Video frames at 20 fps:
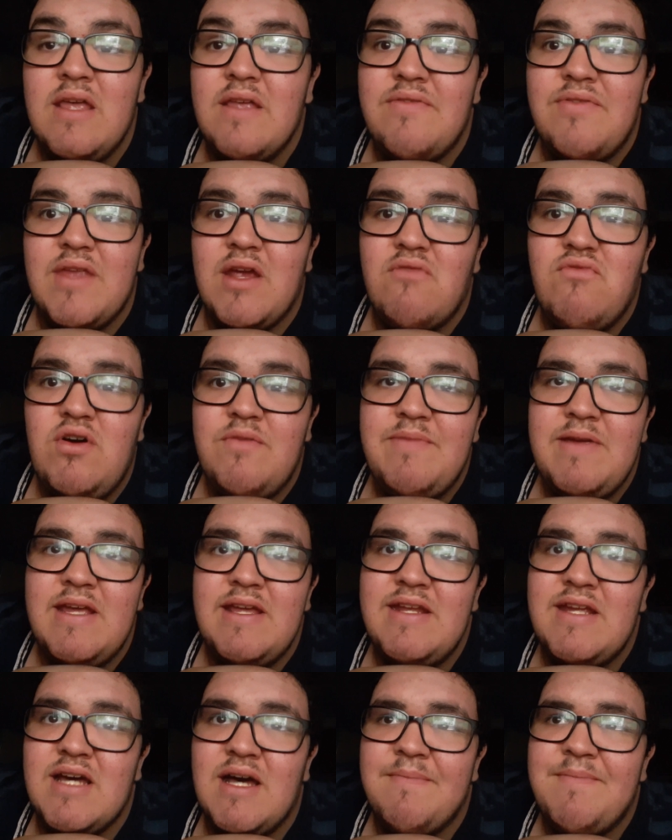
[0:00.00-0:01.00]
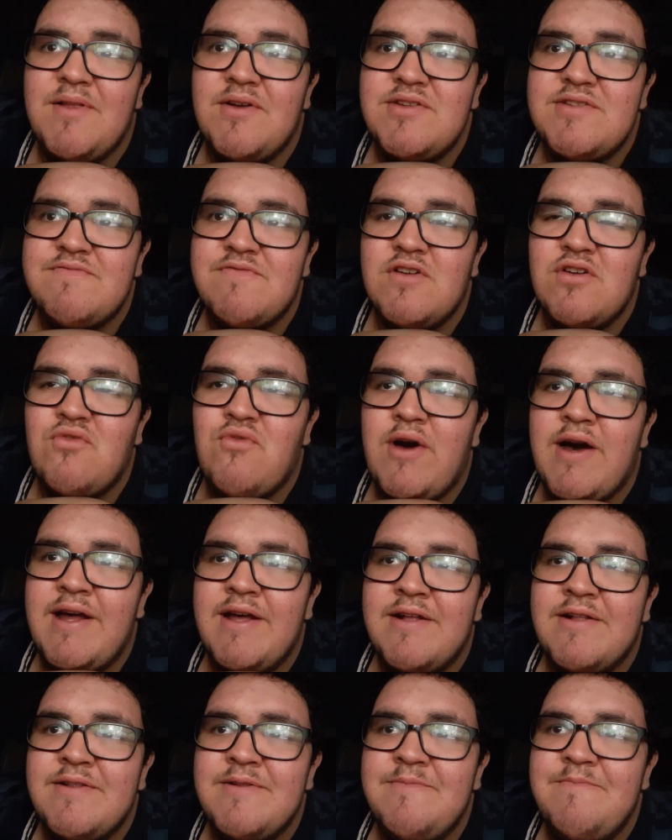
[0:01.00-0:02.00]
there won't be any uploads for a
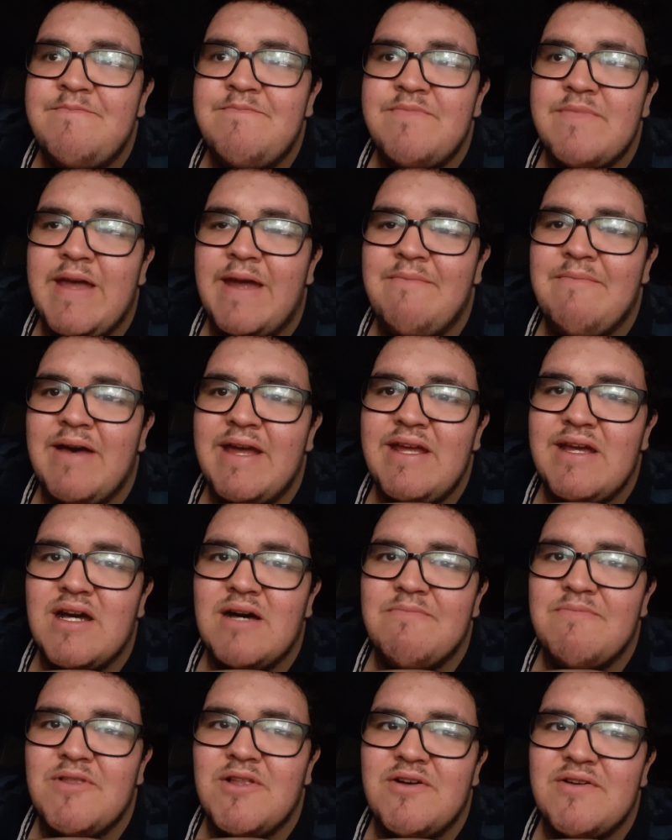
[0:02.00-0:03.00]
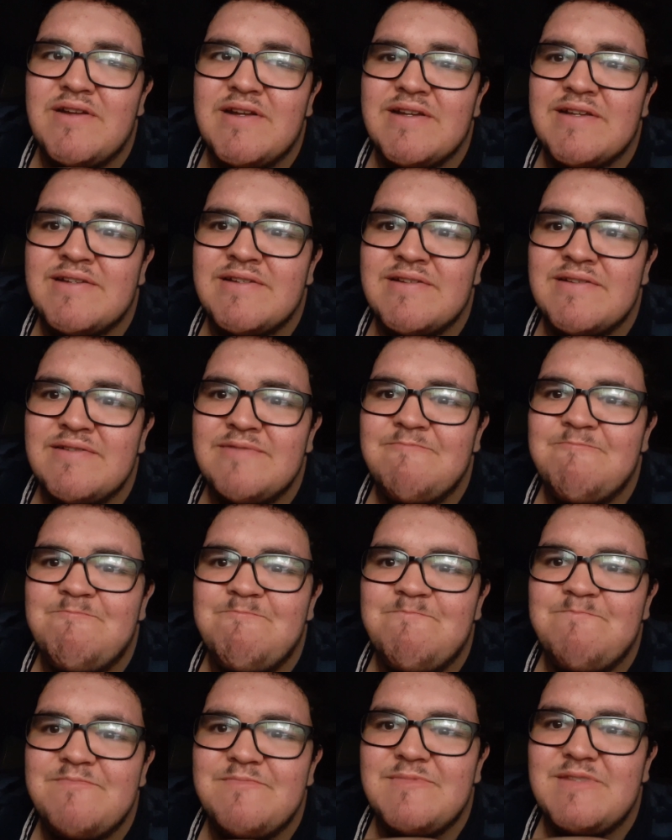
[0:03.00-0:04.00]
while. I might upload a
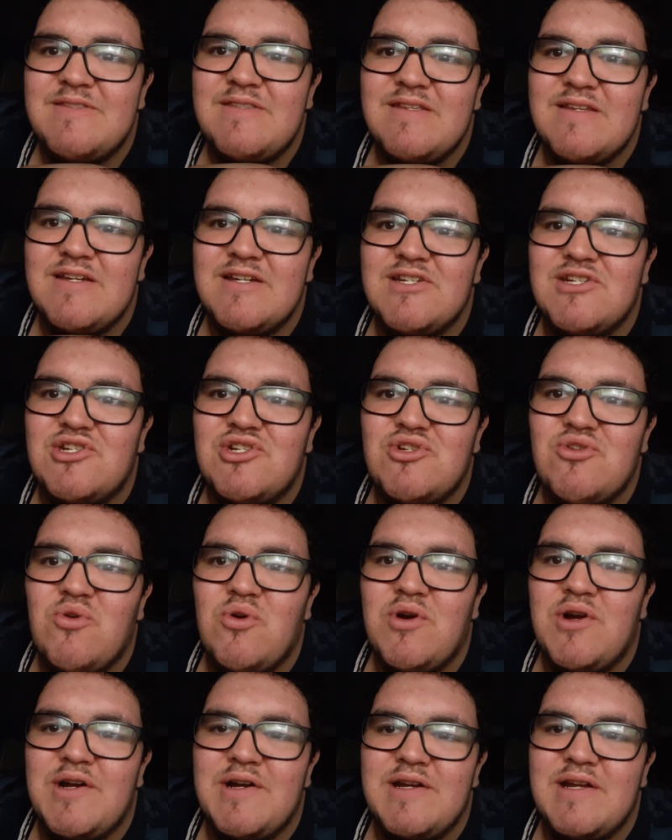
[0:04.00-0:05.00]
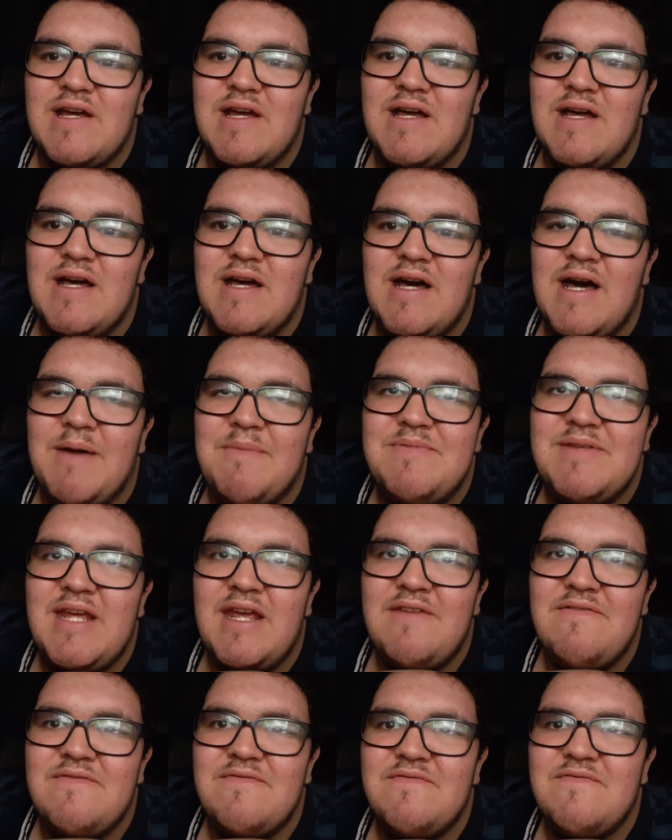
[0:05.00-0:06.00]
a short
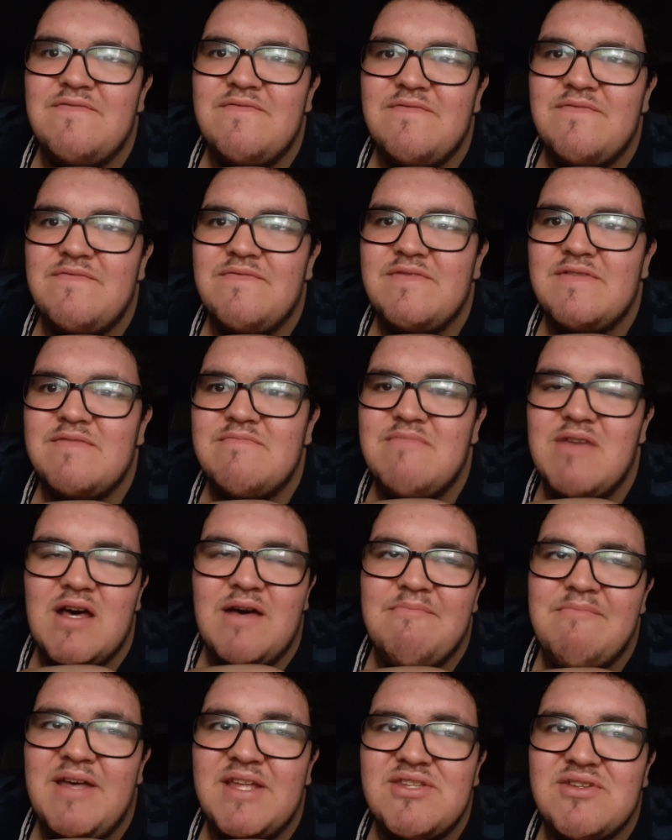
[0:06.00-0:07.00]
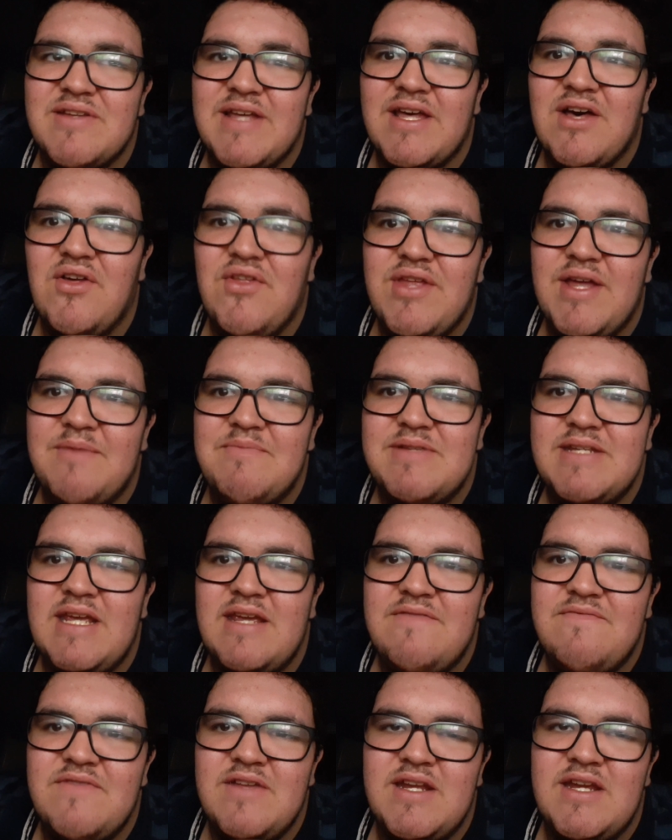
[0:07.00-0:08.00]
update uh, mental health
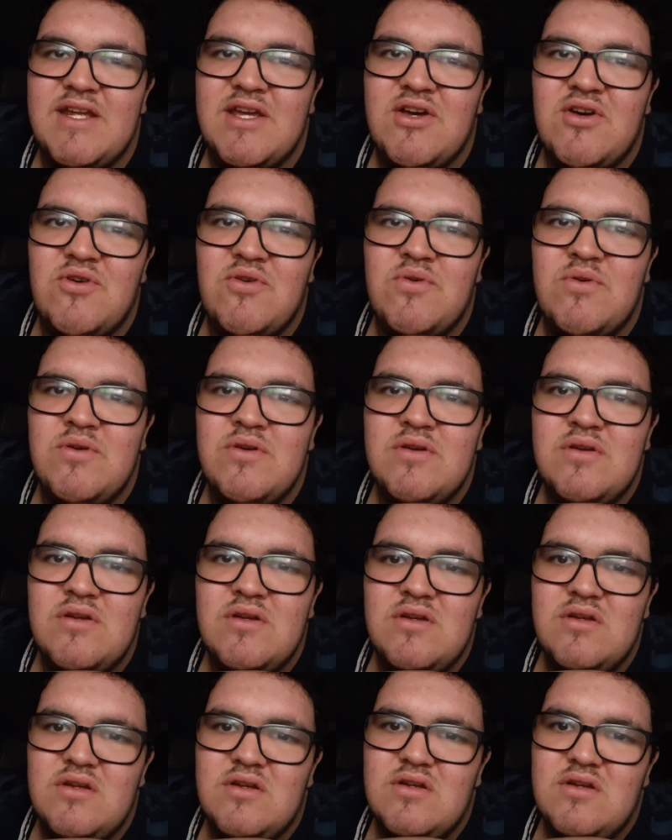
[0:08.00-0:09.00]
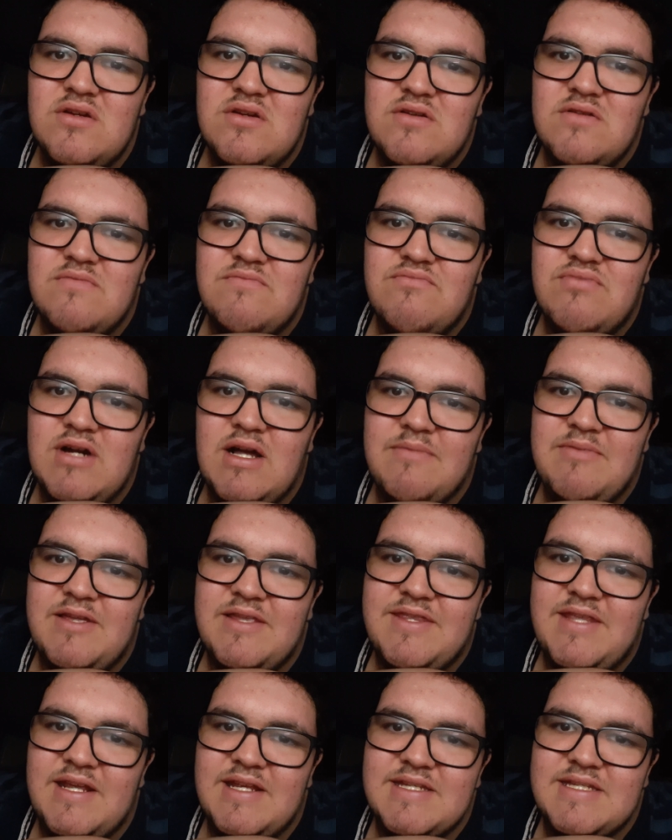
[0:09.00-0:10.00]
update video probably
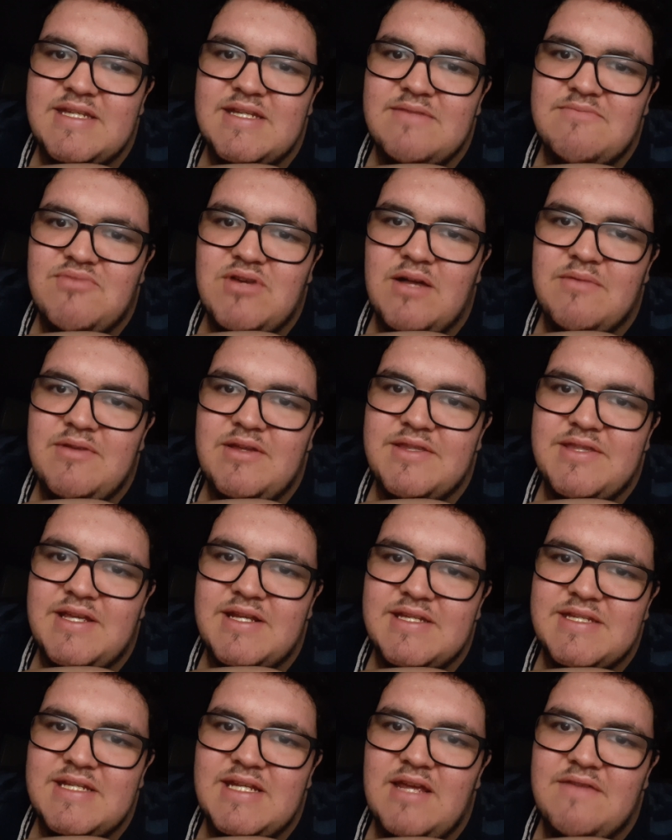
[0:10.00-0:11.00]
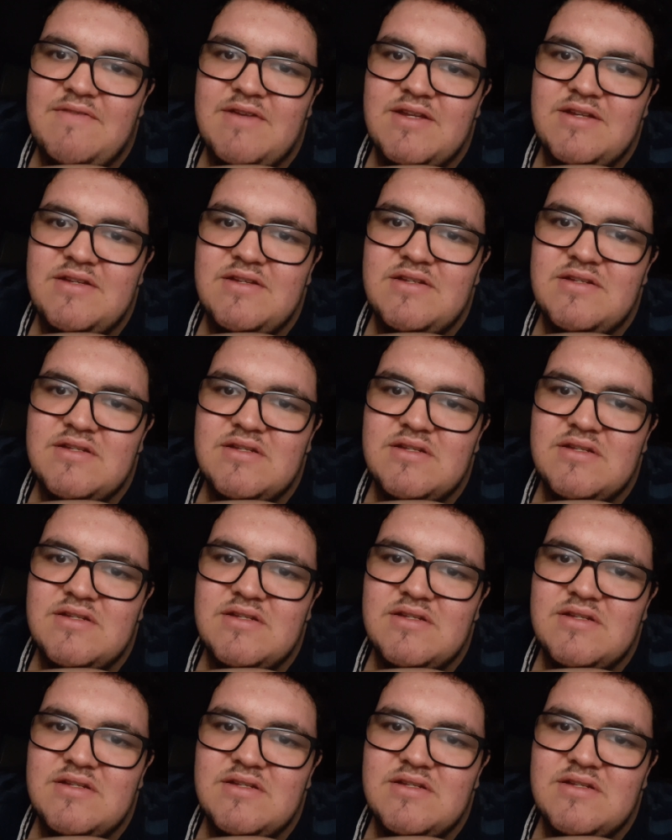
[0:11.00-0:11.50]
thanks probably on Thanksgiving.